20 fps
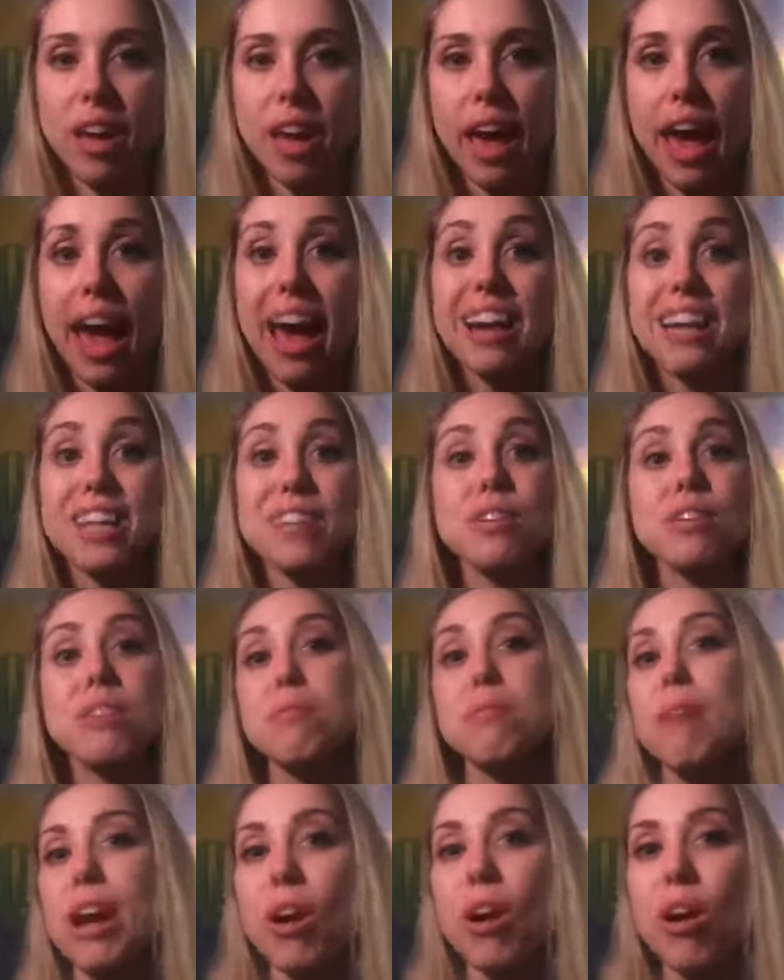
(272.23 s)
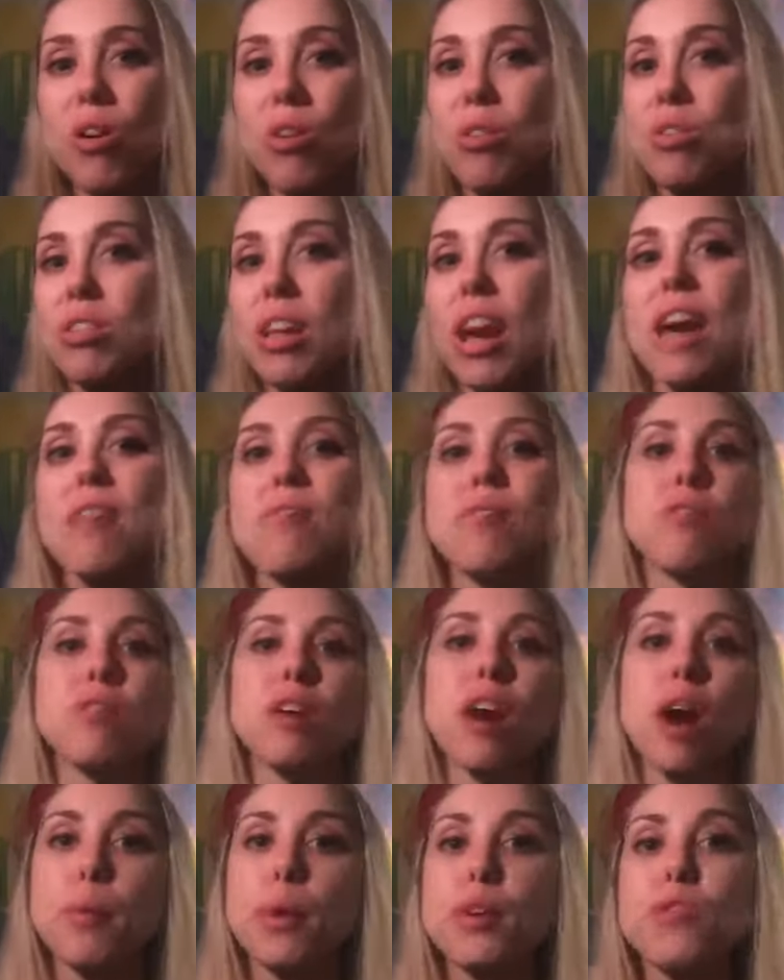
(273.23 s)
and even in my own life of
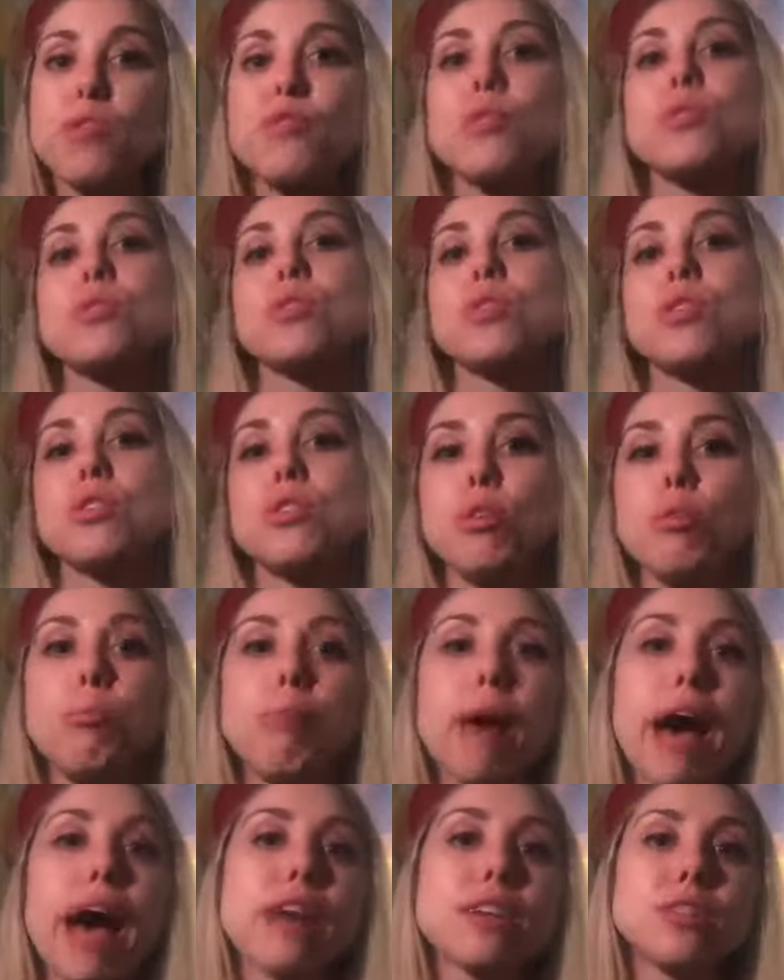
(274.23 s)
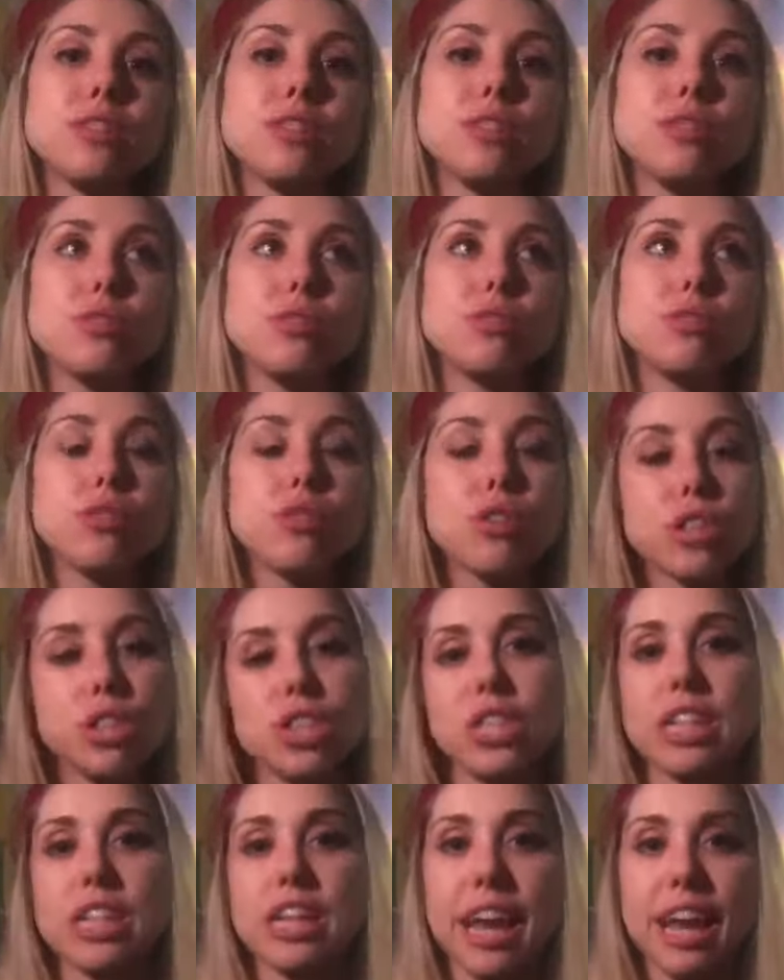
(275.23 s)
coming full circle back to
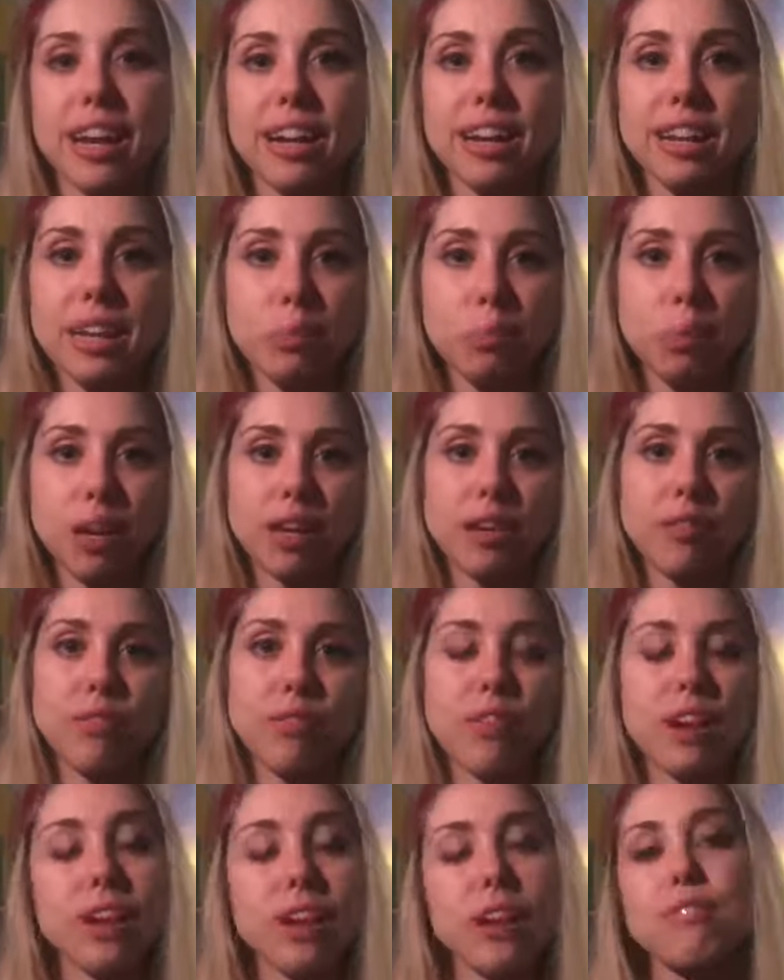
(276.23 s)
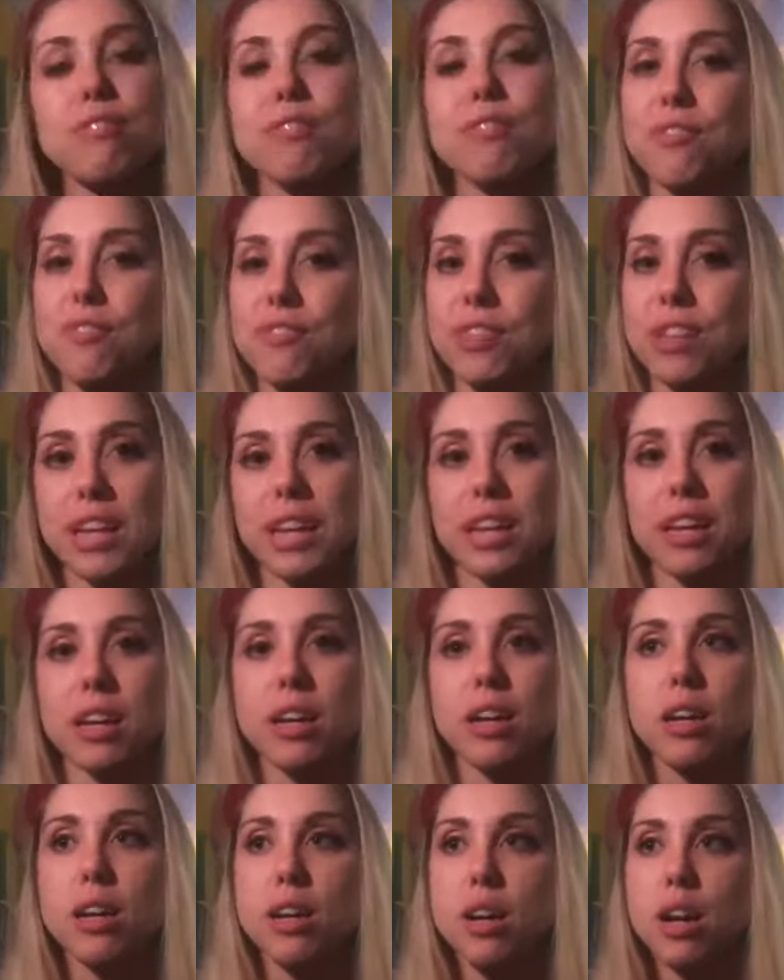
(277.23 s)
Christianity, but in a very fulfilling,
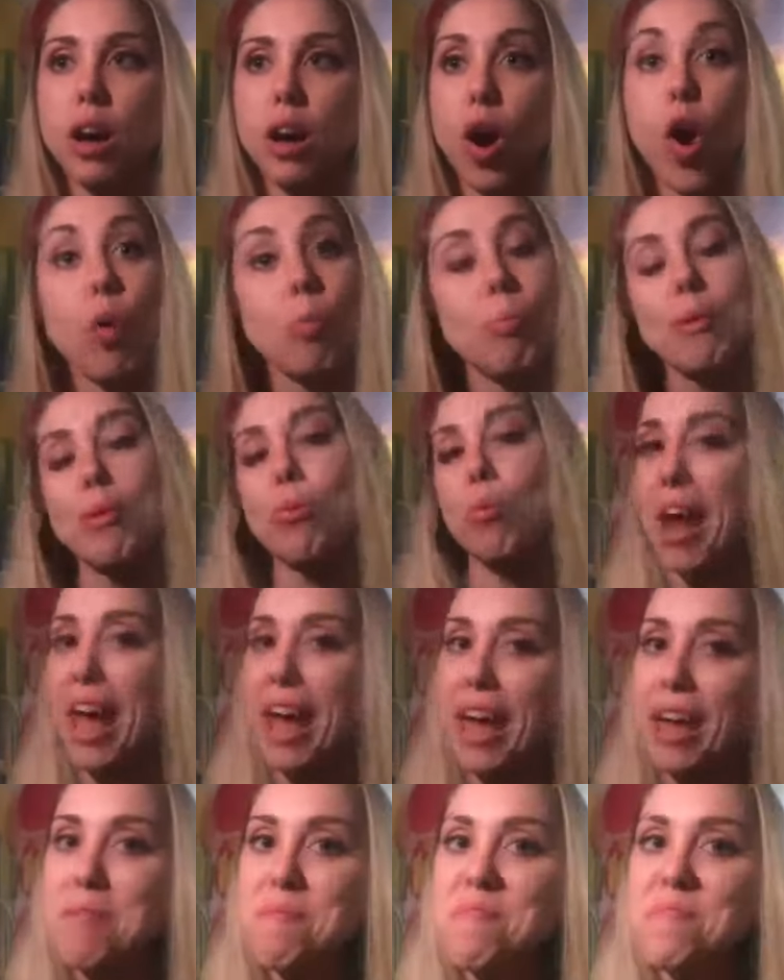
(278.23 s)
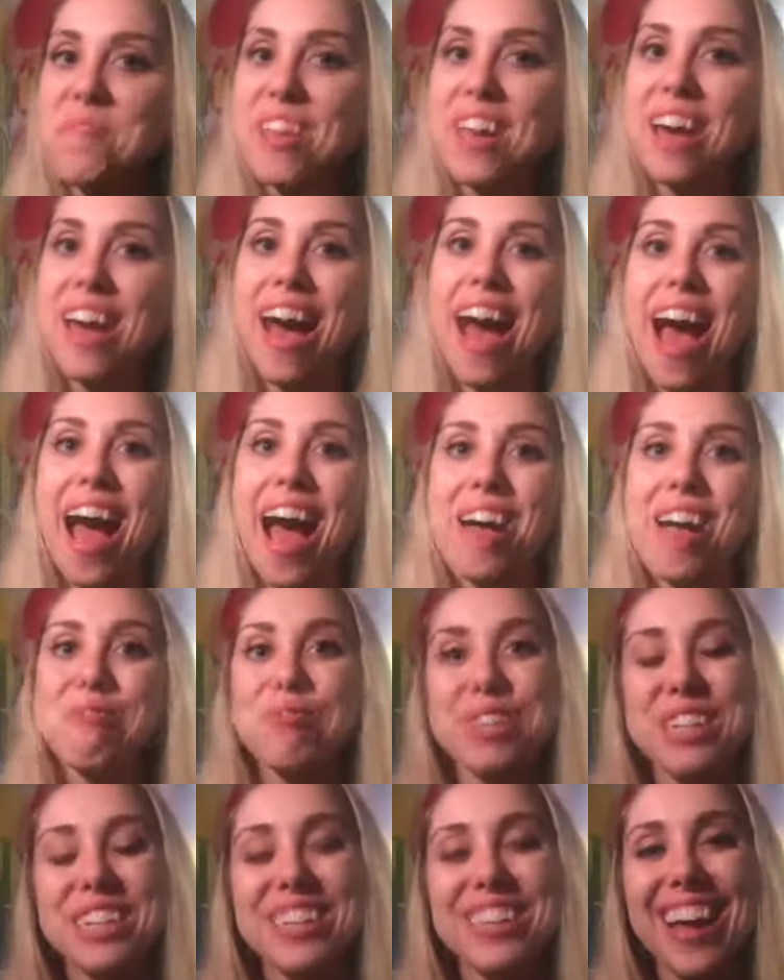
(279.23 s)
open way, I've
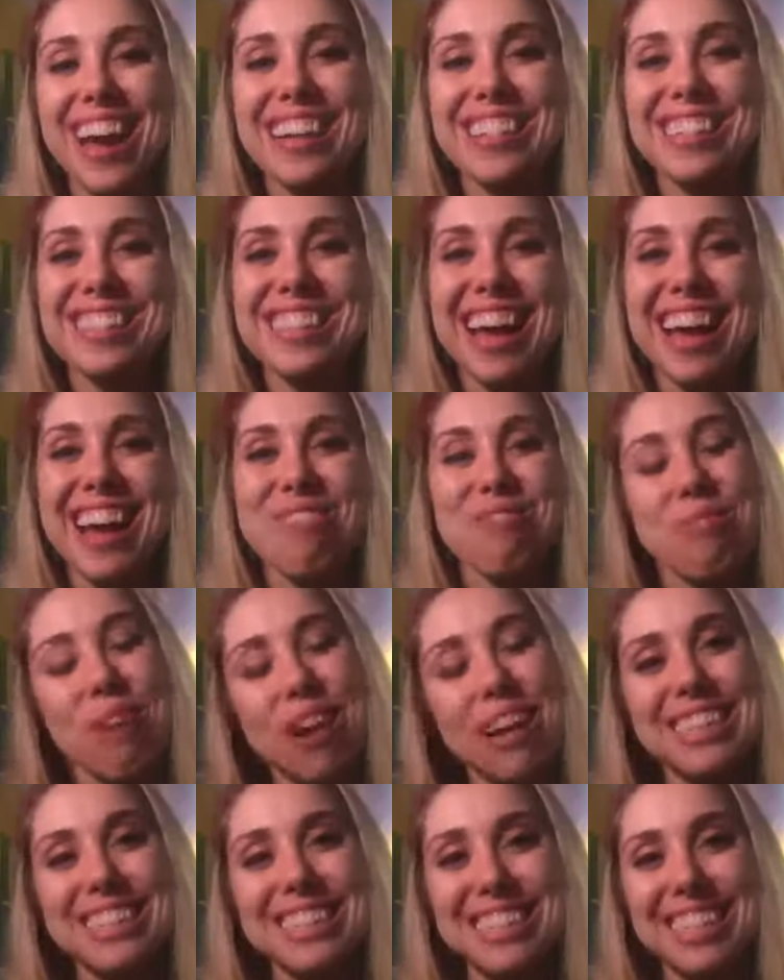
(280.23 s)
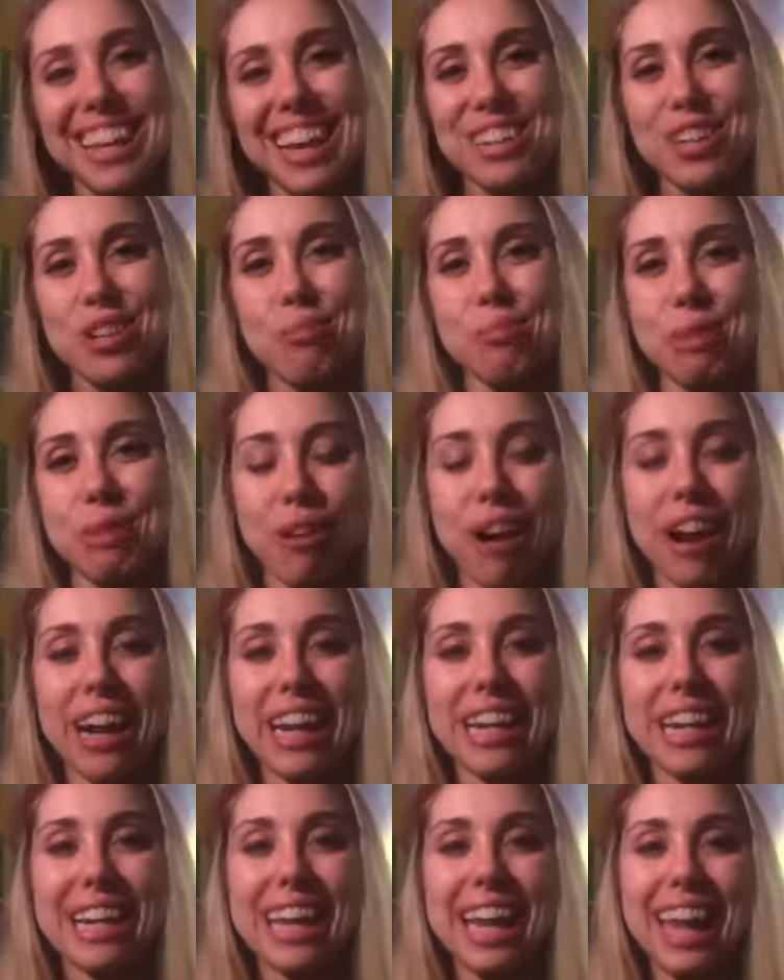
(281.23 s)
realized that what he said could be right.